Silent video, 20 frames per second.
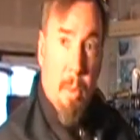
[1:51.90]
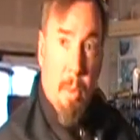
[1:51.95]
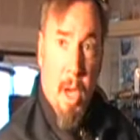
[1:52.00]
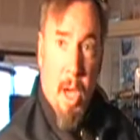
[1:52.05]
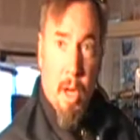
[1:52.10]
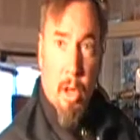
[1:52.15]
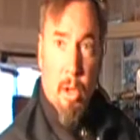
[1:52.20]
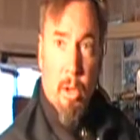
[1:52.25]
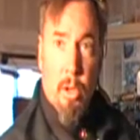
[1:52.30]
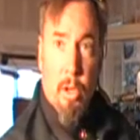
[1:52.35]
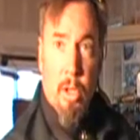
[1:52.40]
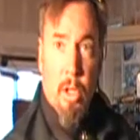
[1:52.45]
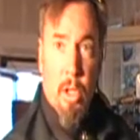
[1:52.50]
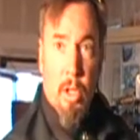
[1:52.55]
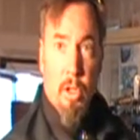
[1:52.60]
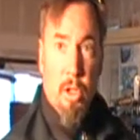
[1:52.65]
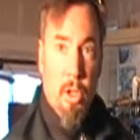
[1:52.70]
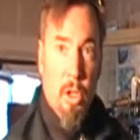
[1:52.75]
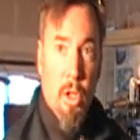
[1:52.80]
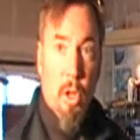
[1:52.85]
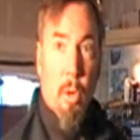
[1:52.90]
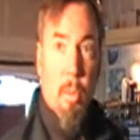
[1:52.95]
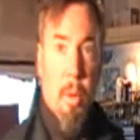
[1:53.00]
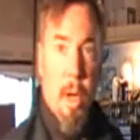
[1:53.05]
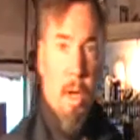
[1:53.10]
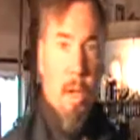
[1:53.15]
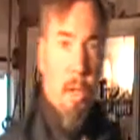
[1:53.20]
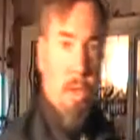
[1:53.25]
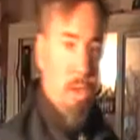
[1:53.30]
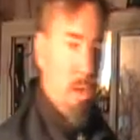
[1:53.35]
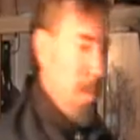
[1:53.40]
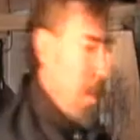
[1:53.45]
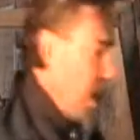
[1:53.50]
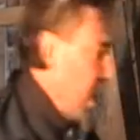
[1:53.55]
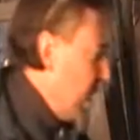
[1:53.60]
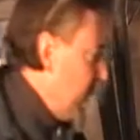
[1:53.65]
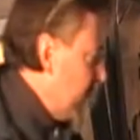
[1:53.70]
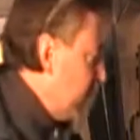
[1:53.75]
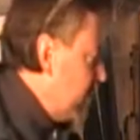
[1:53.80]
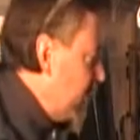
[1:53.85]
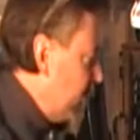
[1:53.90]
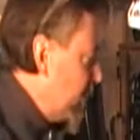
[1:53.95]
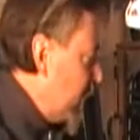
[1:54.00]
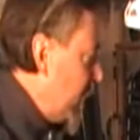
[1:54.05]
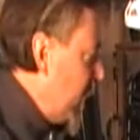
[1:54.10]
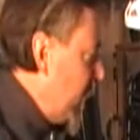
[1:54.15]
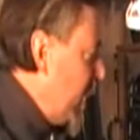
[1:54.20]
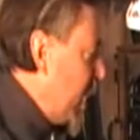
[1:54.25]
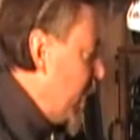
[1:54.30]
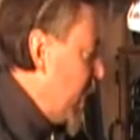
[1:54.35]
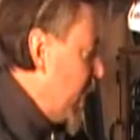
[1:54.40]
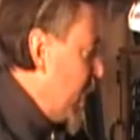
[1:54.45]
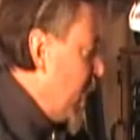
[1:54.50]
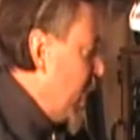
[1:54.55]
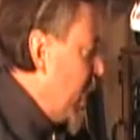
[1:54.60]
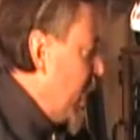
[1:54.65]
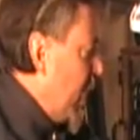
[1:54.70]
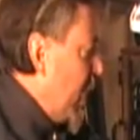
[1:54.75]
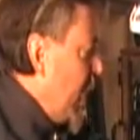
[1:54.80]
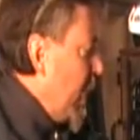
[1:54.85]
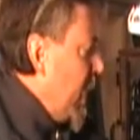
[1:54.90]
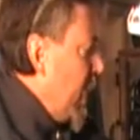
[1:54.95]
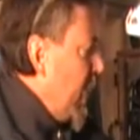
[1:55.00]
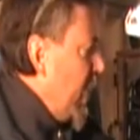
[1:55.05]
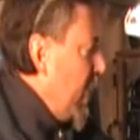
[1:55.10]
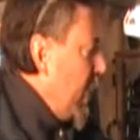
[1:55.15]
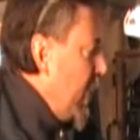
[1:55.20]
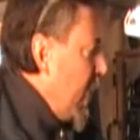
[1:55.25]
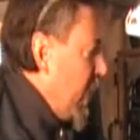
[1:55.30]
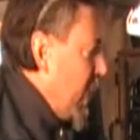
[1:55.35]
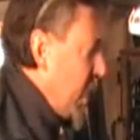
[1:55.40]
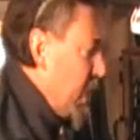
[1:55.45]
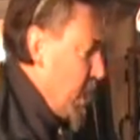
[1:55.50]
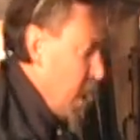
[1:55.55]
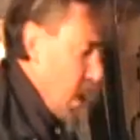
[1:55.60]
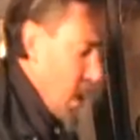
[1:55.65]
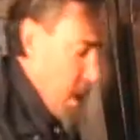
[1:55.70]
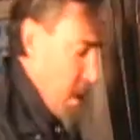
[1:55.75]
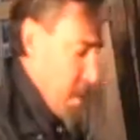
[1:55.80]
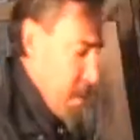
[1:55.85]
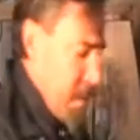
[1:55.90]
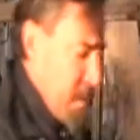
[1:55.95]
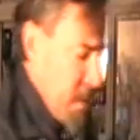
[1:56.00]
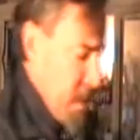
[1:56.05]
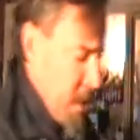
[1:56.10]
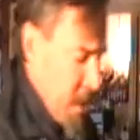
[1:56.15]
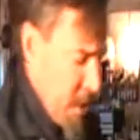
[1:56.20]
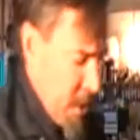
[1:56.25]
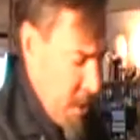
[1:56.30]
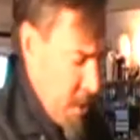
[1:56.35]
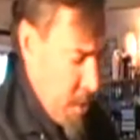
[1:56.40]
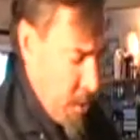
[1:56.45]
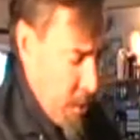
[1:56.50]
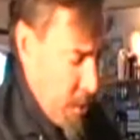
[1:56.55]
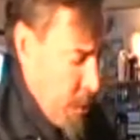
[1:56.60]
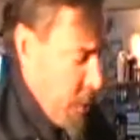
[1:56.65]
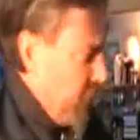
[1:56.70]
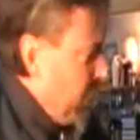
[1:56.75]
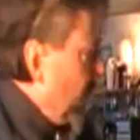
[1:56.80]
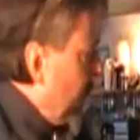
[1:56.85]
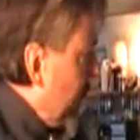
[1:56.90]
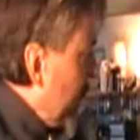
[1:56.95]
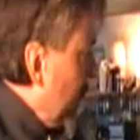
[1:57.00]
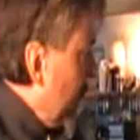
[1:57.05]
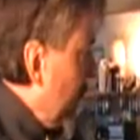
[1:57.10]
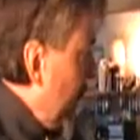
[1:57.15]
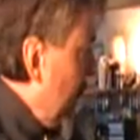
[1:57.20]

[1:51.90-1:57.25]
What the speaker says: the metal, because metal expands as you heat it, and we want to go